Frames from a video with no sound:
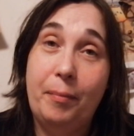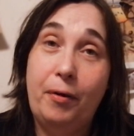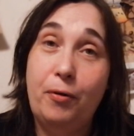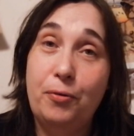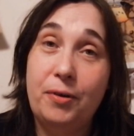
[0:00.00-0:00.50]

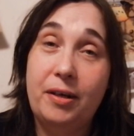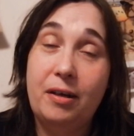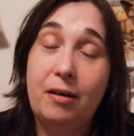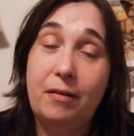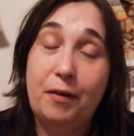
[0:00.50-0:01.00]
Portrait
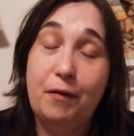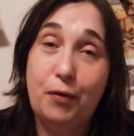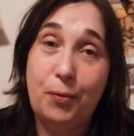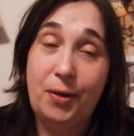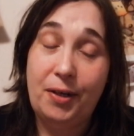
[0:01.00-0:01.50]
of
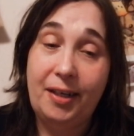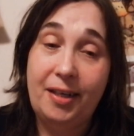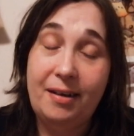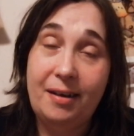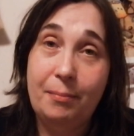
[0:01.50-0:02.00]

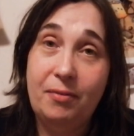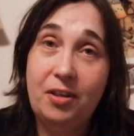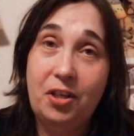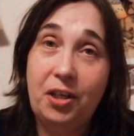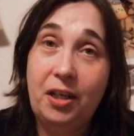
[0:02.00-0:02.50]
Veronica. I'm
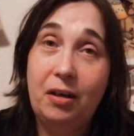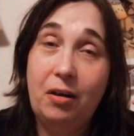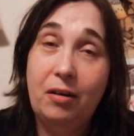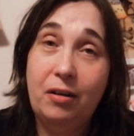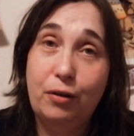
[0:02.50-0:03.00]
stitching it
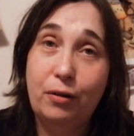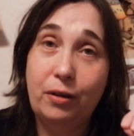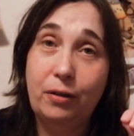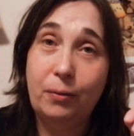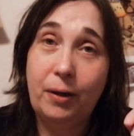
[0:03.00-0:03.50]
on
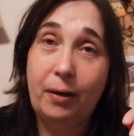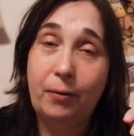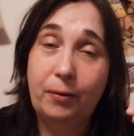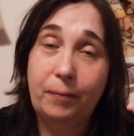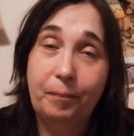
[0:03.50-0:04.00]
32
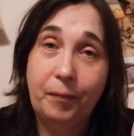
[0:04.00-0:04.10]
count.